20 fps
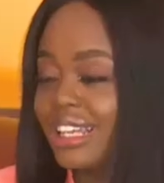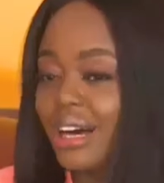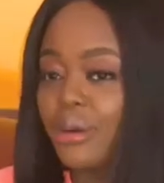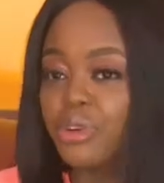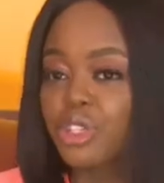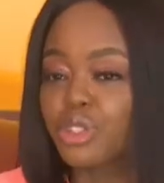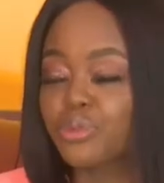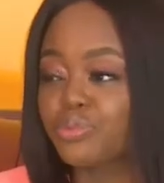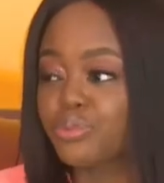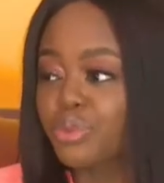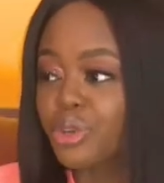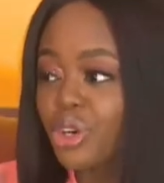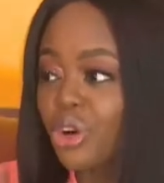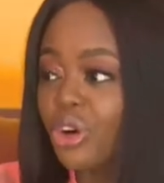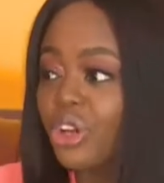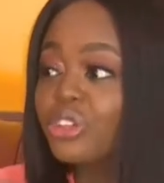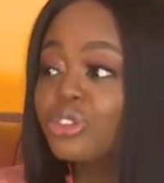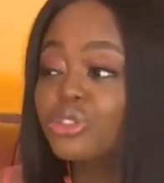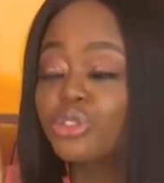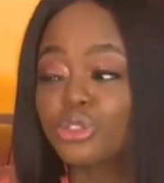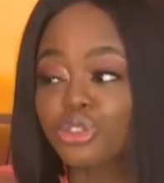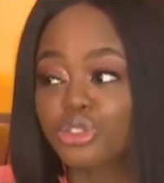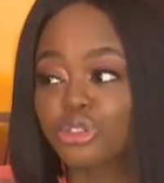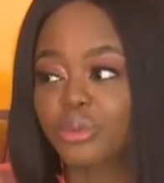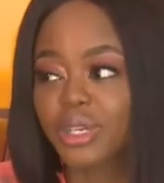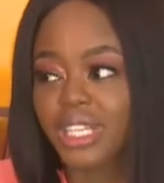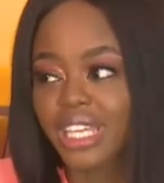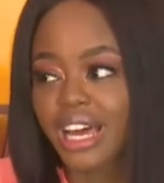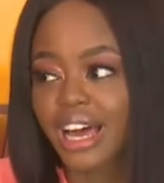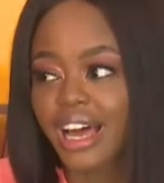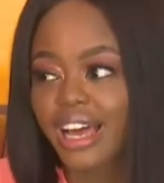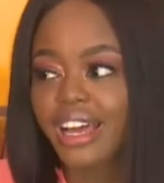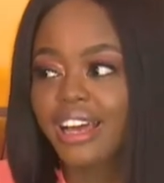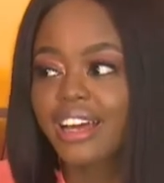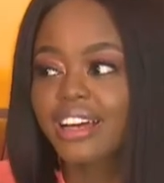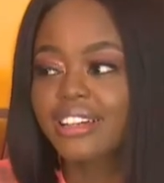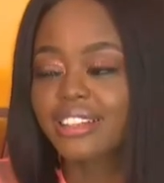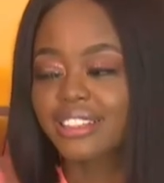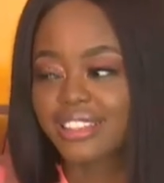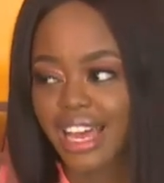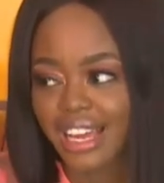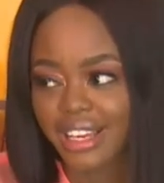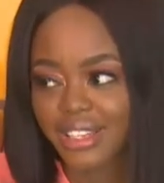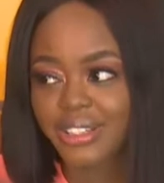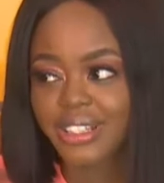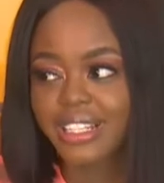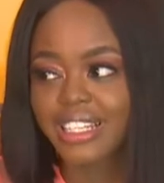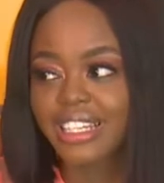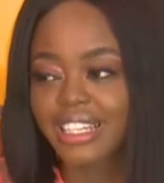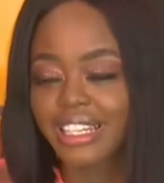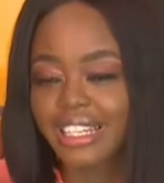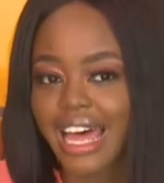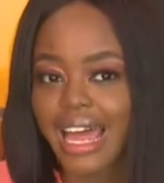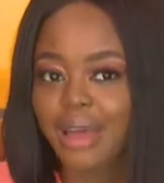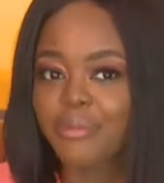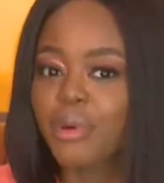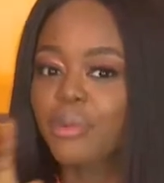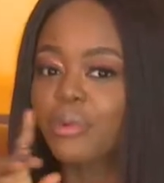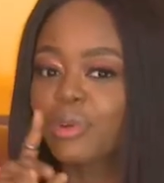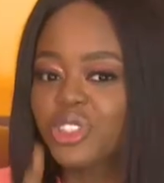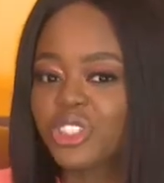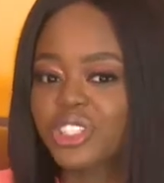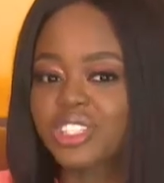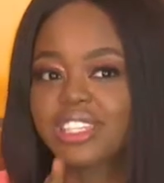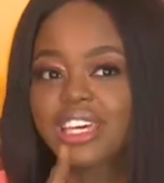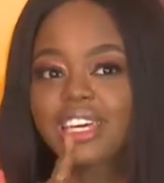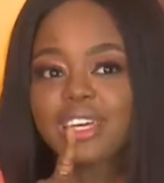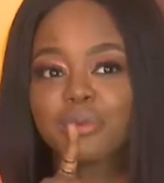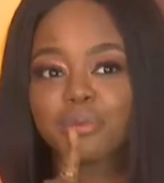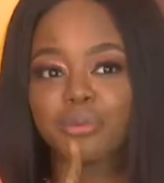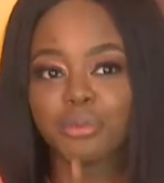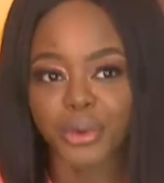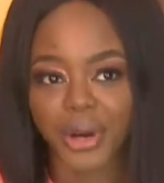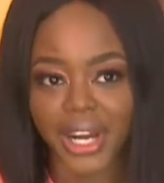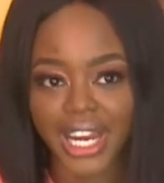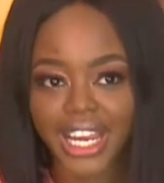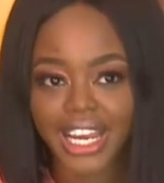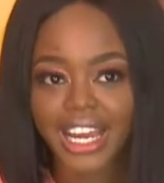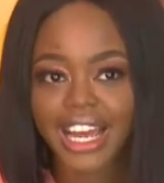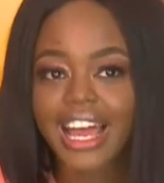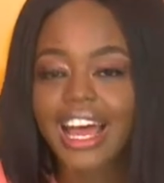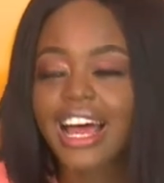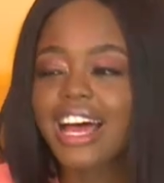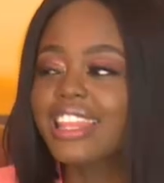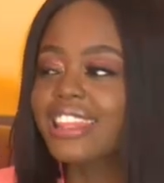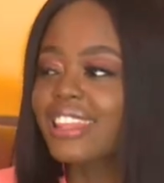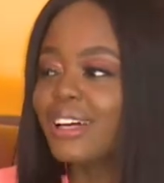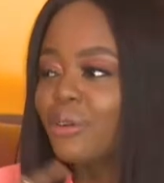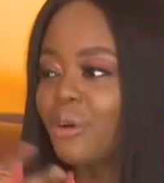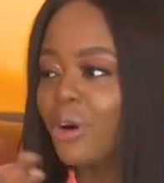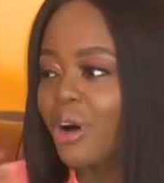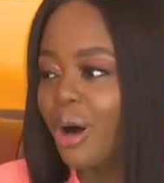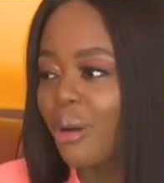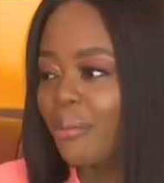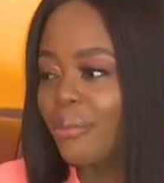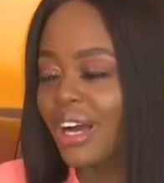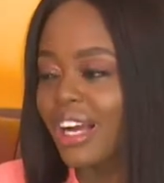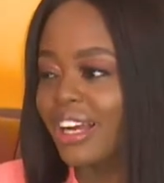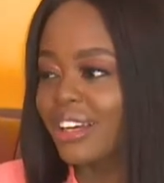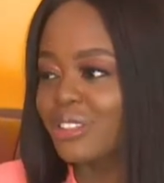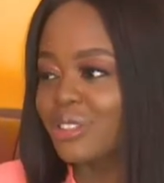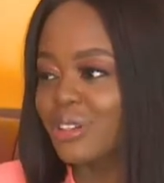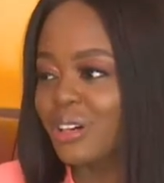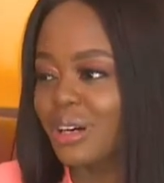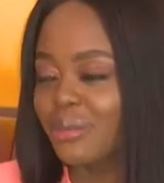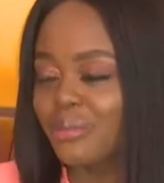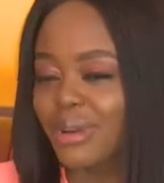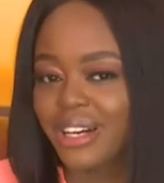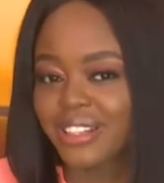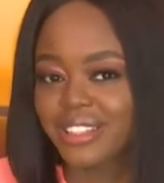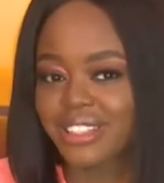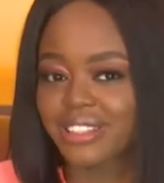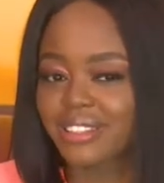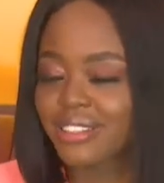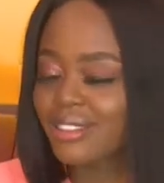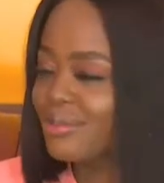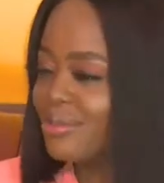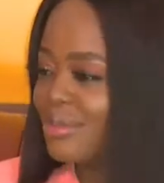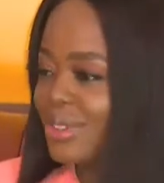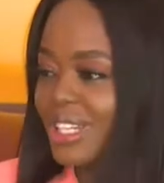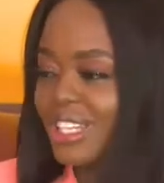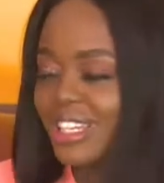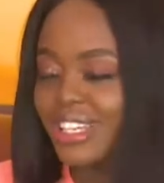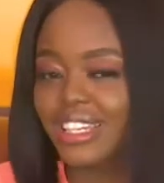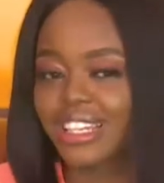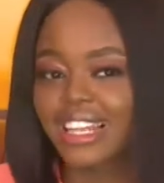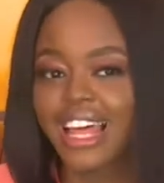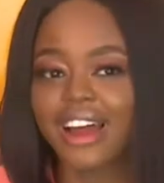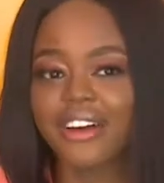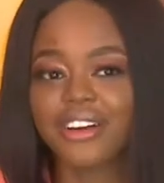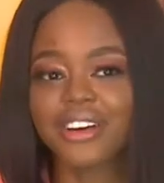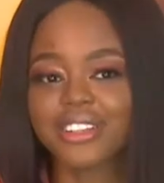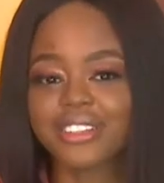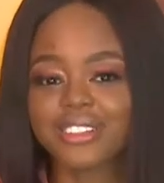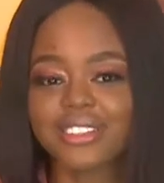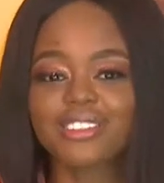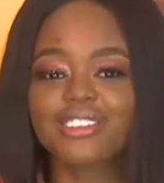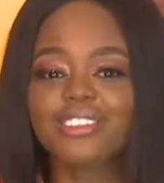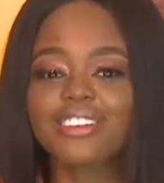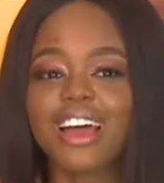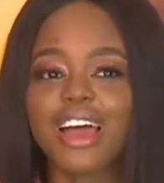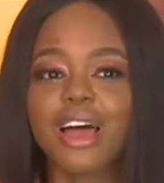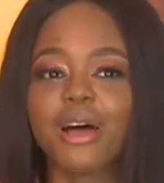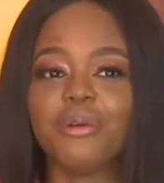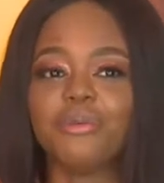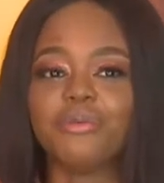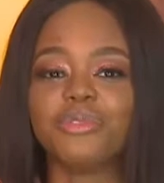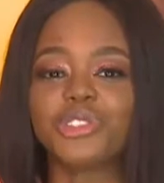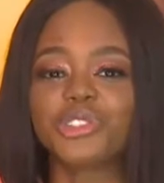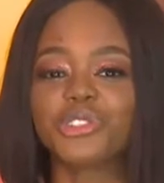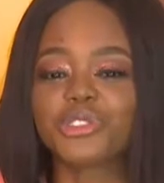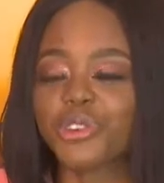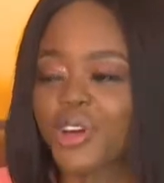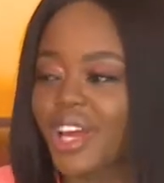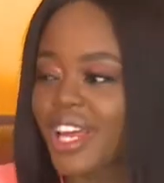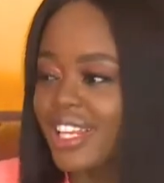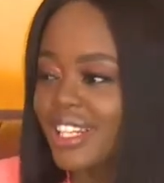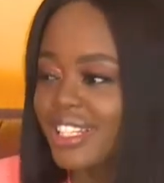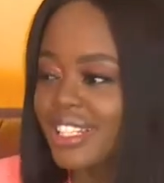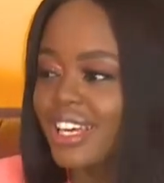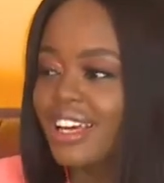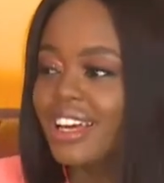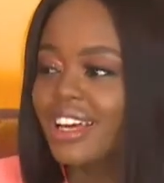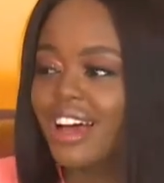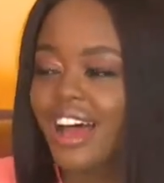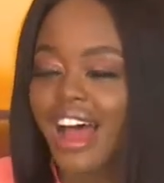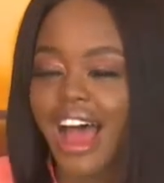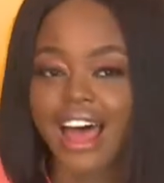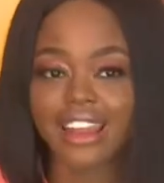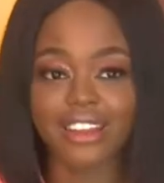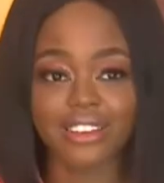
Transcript: was put on social media is actually a lie maybe we'll just take a break and then we'll come back and talk about it it's a really hilarious um, trend and